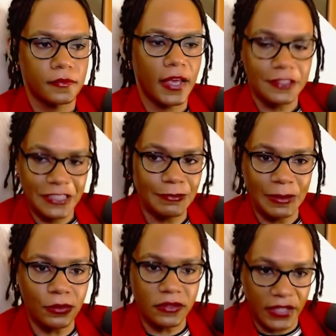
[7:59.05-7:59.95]
And some
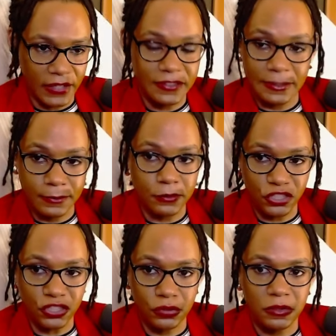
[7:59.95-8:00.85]
people did and some people
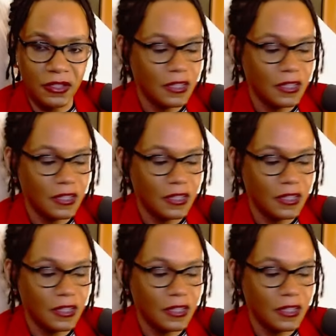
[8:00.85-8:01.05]
do,